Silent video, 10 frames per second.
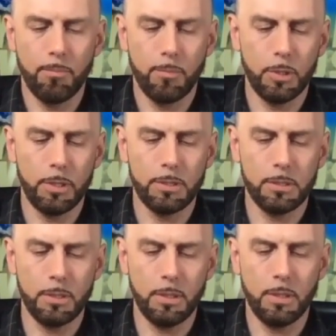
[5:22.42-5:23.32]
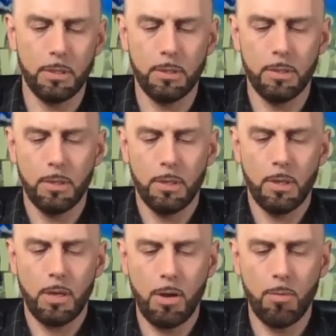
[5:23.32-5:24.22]
Let's see.
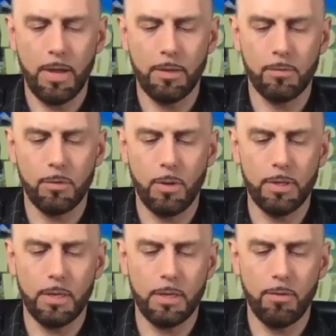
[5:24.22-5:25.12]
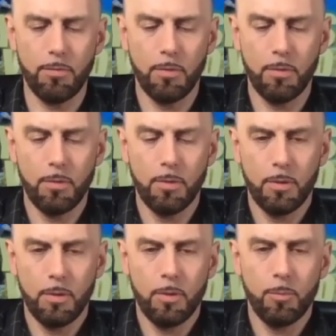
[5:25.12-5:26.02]
All right, so I think I've
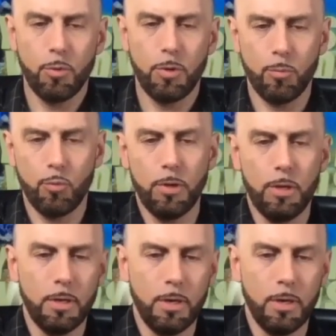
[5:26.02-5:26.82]
put it pretty